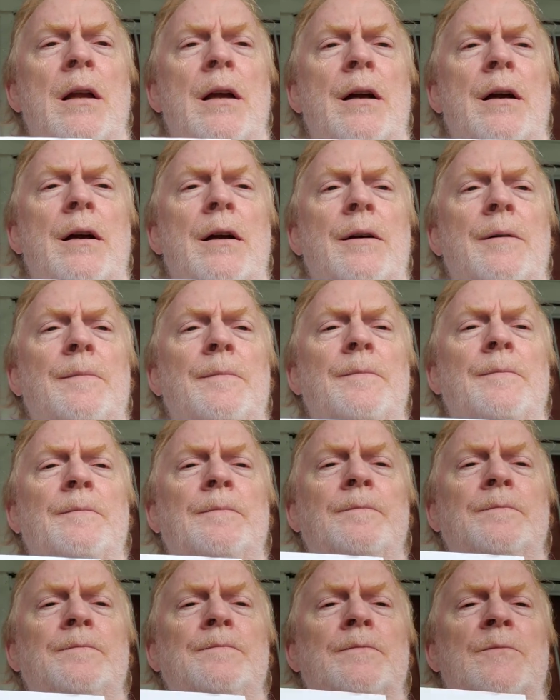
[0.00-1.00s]
Um,
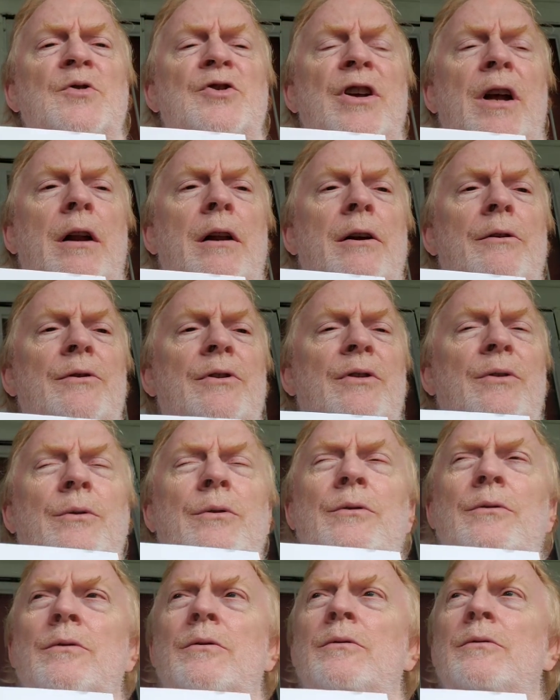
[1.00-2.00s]
shout out
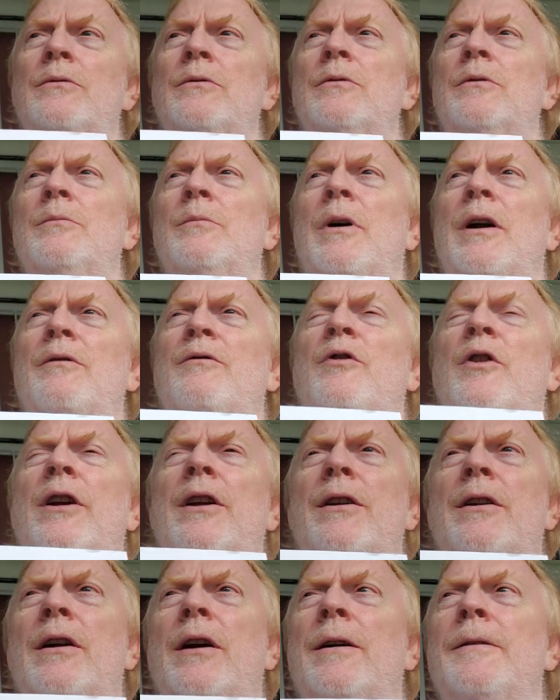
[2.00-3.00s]
to my
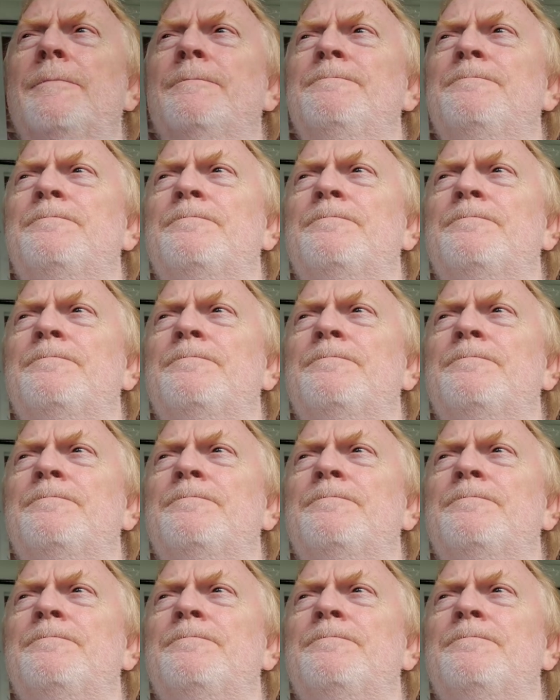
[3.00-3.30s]
friend um,